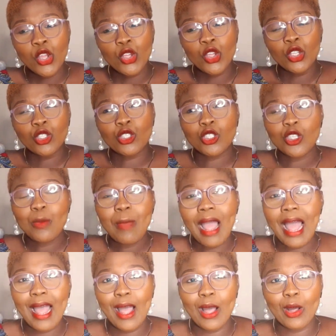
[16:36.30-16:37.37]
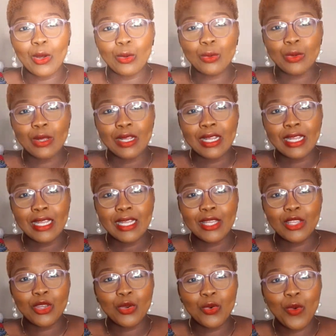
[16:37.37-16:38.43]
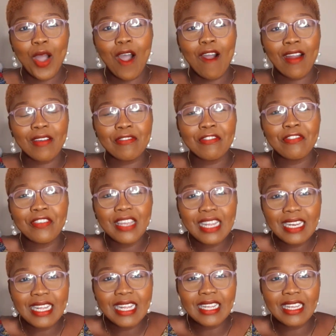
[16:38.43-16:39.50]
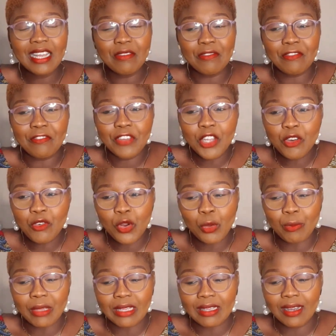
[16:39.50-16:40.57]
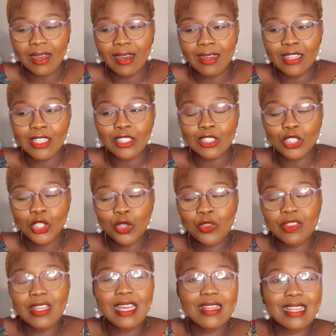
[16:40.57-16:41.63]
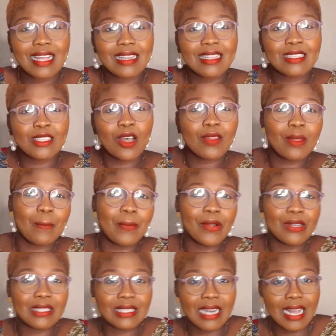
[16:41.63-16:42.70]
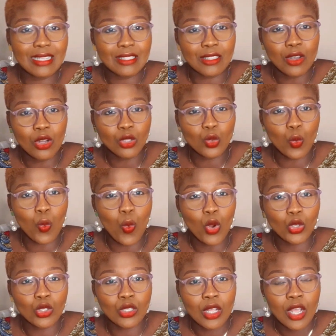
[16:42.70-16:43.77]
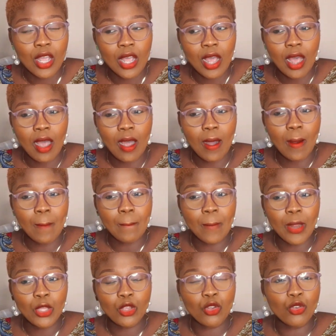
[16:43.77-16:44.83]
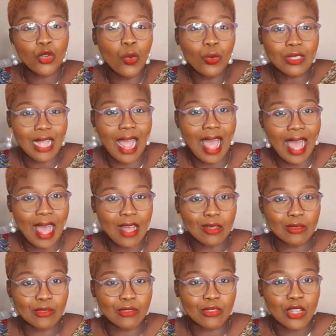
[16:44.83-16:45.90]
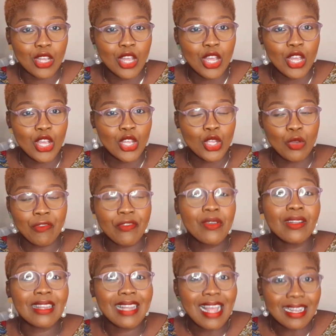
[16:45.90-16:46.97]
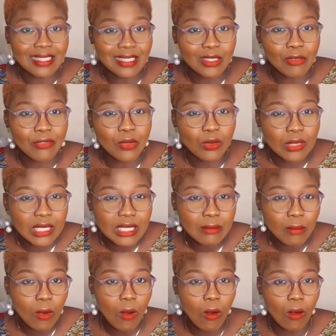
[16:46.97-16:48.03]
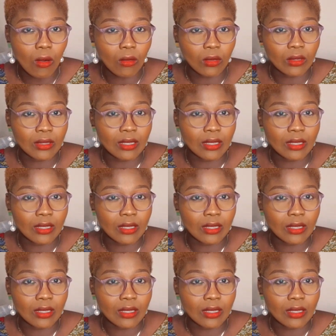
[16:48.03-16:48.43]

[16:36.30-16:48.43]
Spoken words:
somehow you are feeling inferior because you think that this other person has got what you don't have. You feel less, you feel small.